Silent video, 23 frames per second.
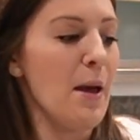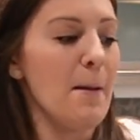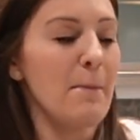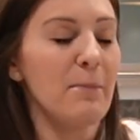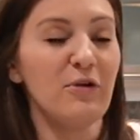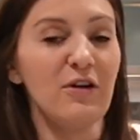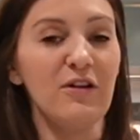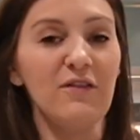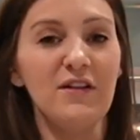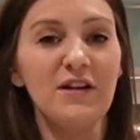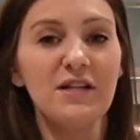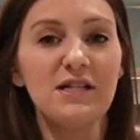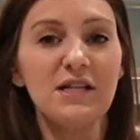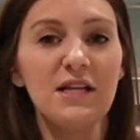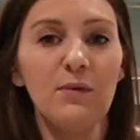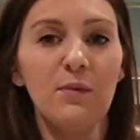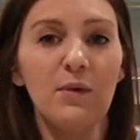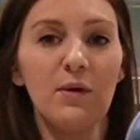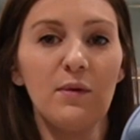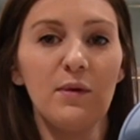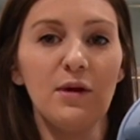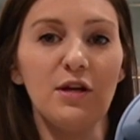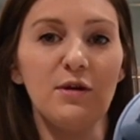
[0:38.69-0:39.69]
Previously,
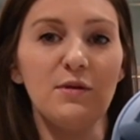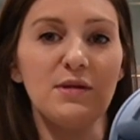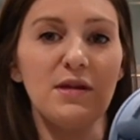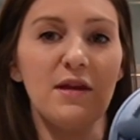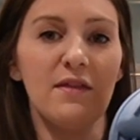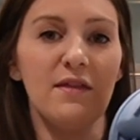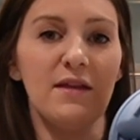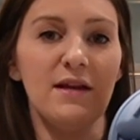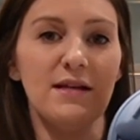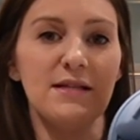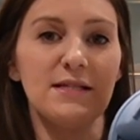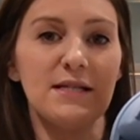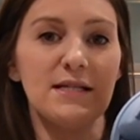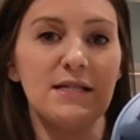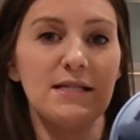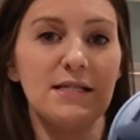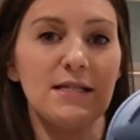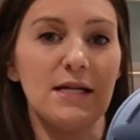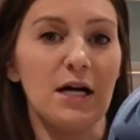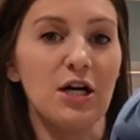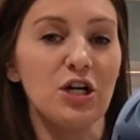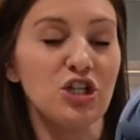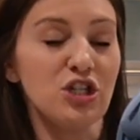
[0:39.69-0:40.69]
we were using these
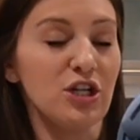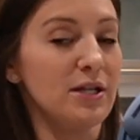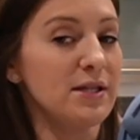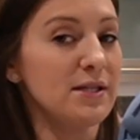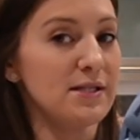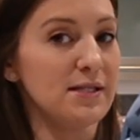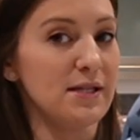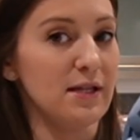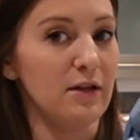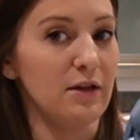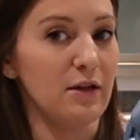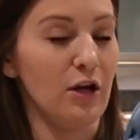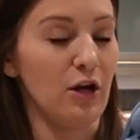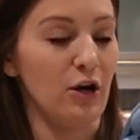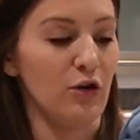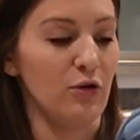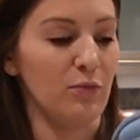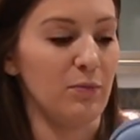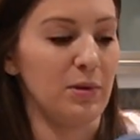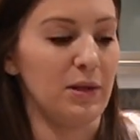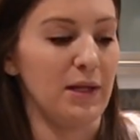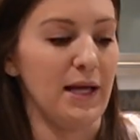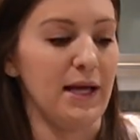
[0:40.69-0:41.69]
suction silicone
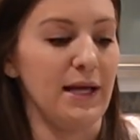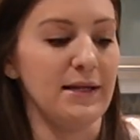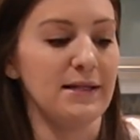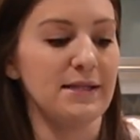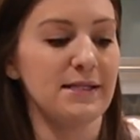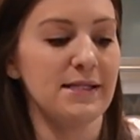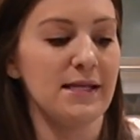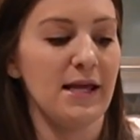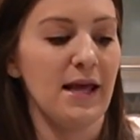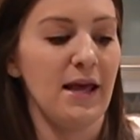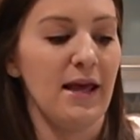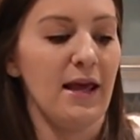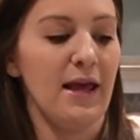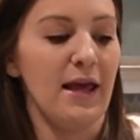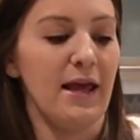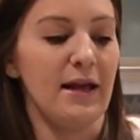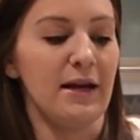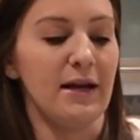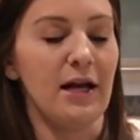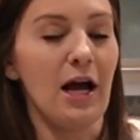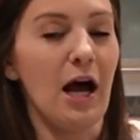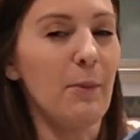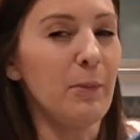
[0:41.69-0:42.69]
plates, and
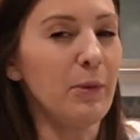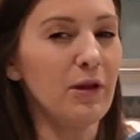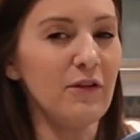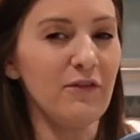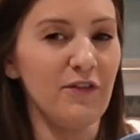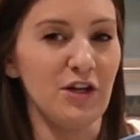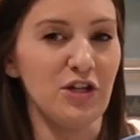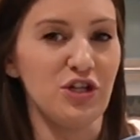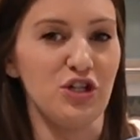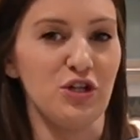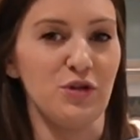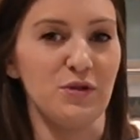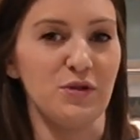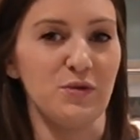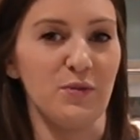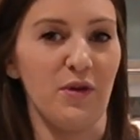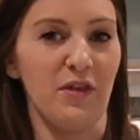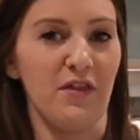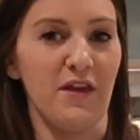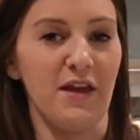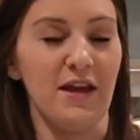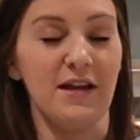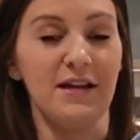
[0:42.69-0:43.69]
a couple of issues with
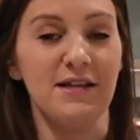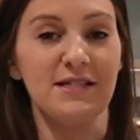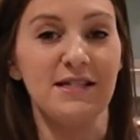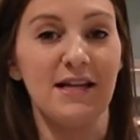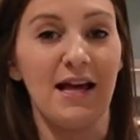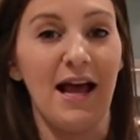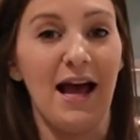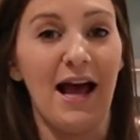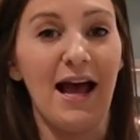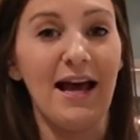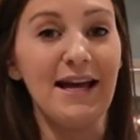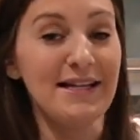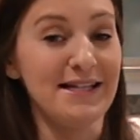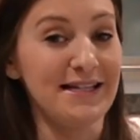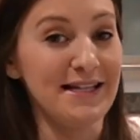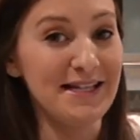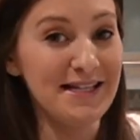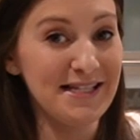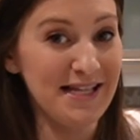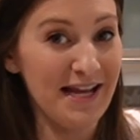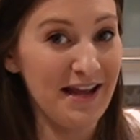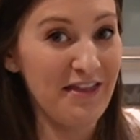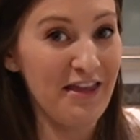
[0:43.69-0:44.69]
these. I did
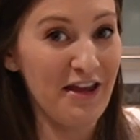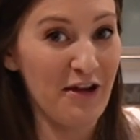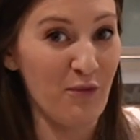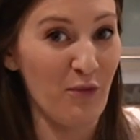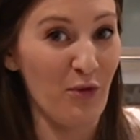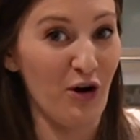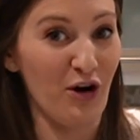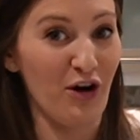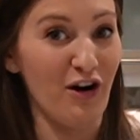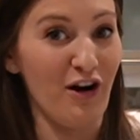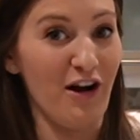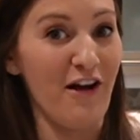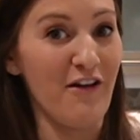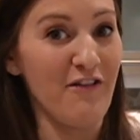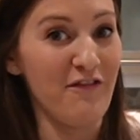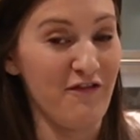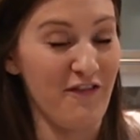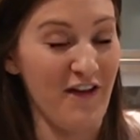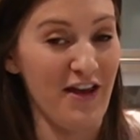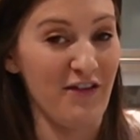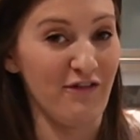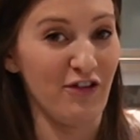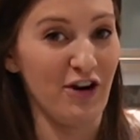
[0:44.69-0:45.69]
say they were a
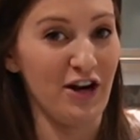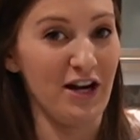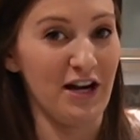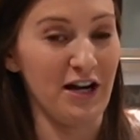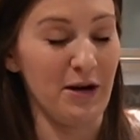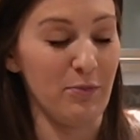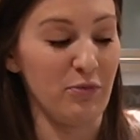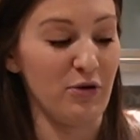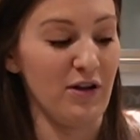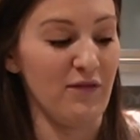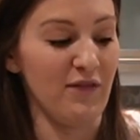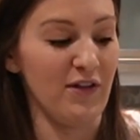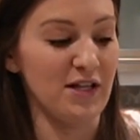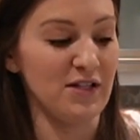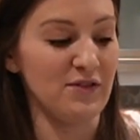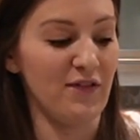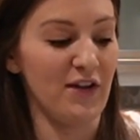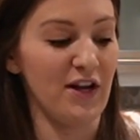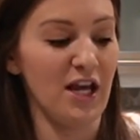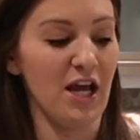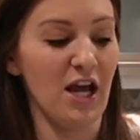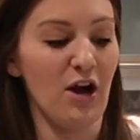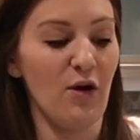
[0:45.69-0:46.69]
favorite in a previous
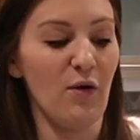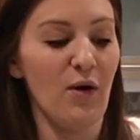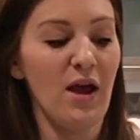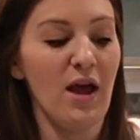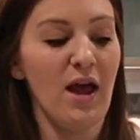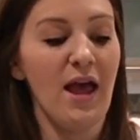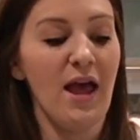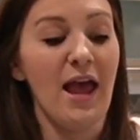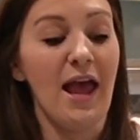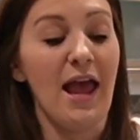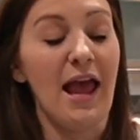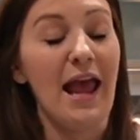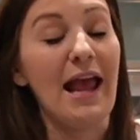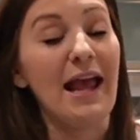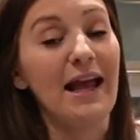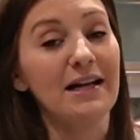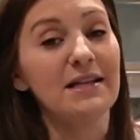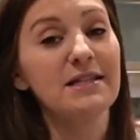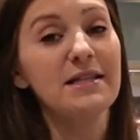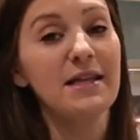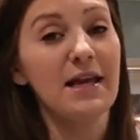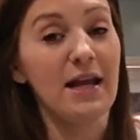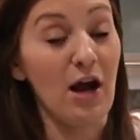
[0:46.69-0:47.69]
video,
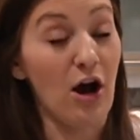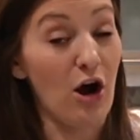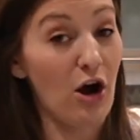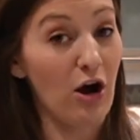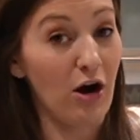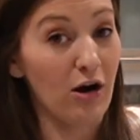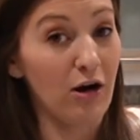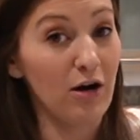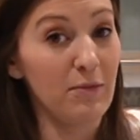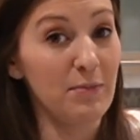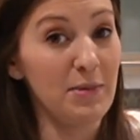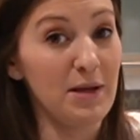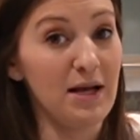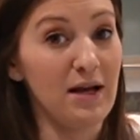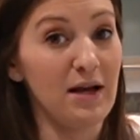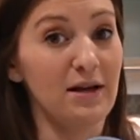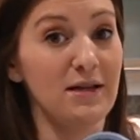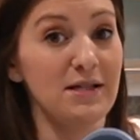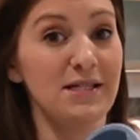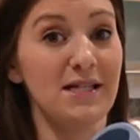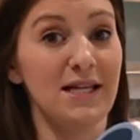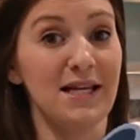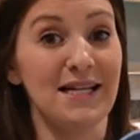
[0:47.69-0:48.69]
and they are
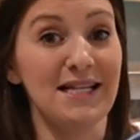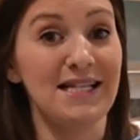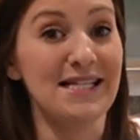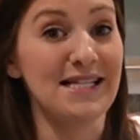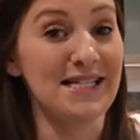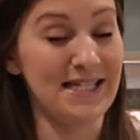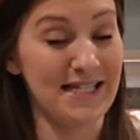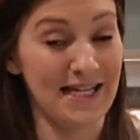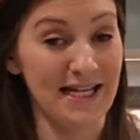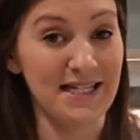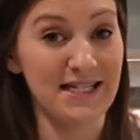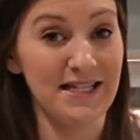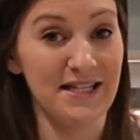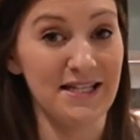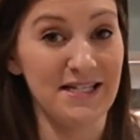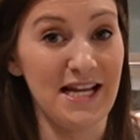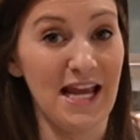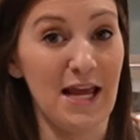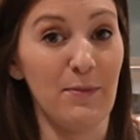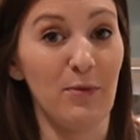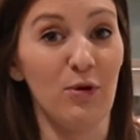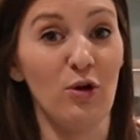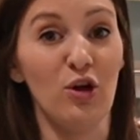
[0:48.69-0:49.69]
because they stick to the
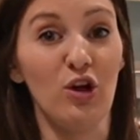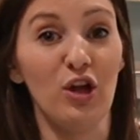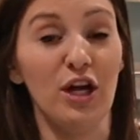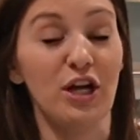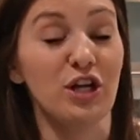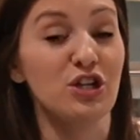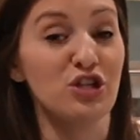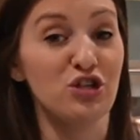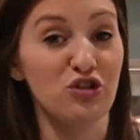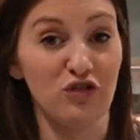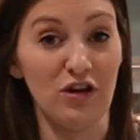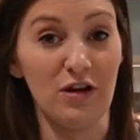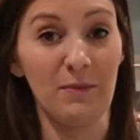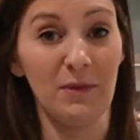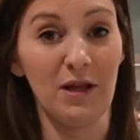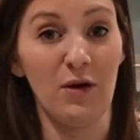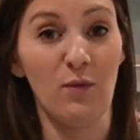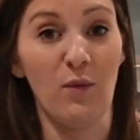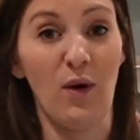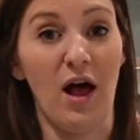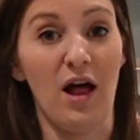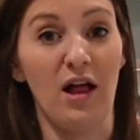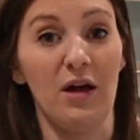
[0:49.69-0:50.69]
table extremely
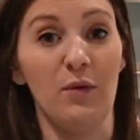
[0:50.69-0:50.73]
well.